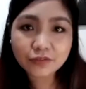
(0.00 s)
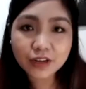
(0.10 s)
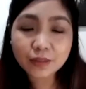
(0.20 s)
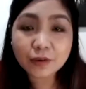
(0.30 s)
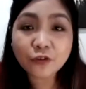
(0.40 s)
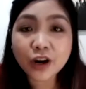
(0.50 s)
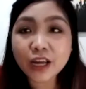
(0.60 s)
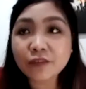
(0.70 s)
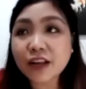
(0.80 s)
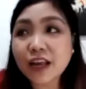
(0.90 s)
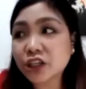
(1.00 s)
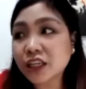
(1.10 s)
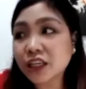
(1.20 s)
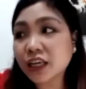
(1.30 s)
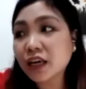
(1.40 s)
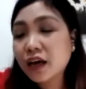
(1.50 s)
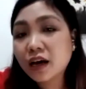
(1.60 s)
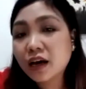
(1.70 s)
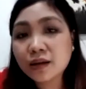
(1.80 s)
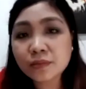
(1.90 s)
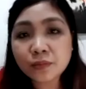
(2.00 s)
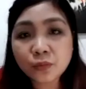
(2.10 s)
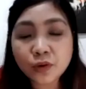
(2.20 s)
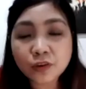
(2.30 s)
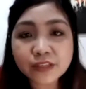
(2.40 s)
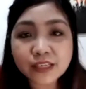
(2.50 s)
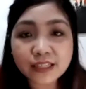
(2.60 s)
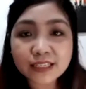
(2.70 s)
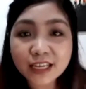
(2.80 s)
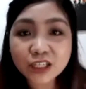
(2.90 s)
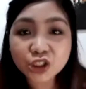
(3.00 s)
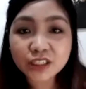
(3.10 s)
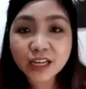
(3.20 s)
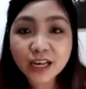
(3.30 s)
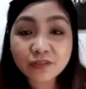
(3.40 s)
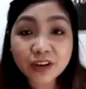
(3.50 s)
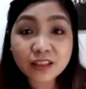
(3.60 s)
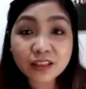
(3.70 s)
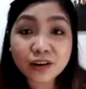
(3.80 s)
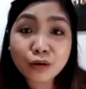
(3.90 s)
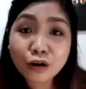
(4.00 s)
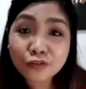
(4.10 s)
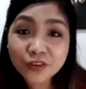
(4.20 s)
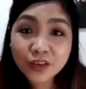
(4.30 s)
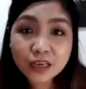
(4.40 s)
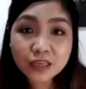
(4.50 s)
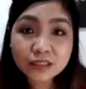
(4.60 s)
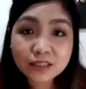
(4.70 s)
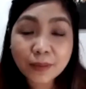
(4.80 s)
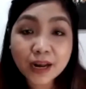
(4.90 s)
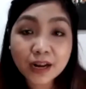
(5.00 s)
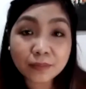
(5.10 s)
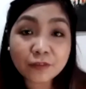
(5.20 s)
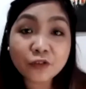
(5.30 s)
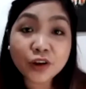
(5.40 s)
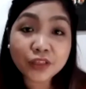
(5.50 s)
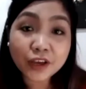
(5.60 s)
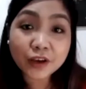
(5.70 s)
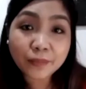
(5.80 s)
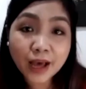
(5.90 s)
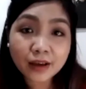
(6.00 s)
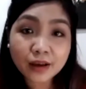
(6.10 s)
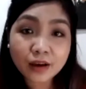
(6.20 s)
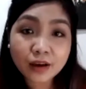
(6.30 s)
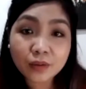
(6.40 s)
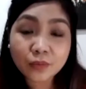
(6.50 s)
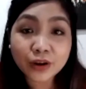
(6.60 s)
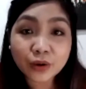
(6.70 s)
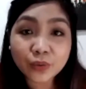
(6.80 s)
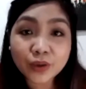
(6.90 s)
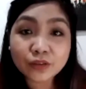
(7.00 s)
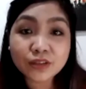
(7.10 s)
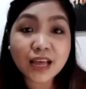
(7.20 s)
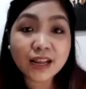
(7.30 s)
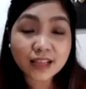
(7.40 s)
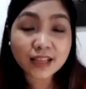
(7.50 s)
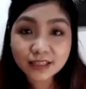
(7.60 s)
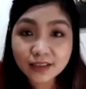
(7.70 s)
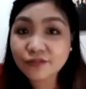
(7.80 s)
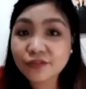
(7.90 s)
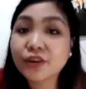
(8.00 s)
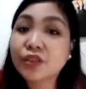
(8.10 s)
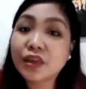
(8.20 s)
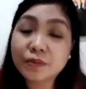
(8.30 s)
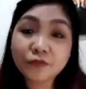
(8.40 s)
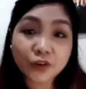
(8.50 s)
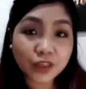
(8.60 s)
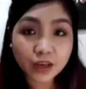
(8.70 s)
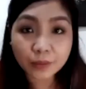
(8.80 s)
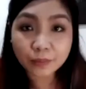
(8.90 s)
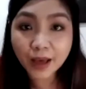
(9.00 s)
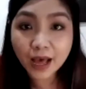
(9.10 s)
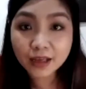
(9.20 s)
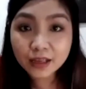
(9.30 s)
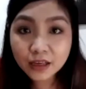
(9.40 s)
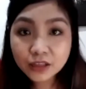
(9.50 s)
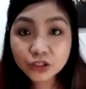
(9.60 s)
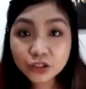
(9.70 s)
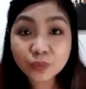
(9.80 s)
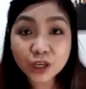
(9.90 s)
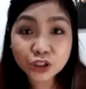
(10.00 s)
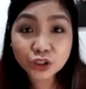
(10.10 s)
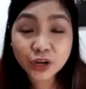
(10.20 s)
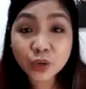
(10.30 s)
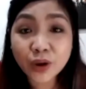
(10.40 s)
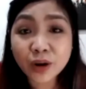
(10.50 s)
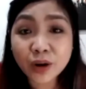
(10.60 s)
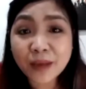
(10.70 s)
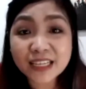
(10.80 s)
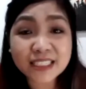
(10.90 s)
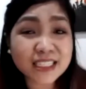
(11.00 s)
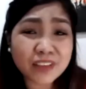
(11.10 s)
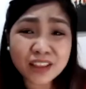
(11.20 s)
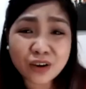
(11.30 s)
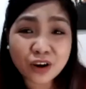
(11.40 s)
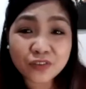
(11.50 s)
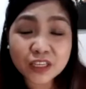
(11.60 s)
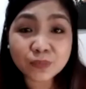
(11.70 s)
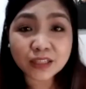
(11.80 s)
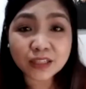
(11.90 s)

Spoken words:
Before even actually, we've set a schedule na even in our office na parang before they come back, we are going to sanitize everything before they come back just to make sure and wear masks even in the office. But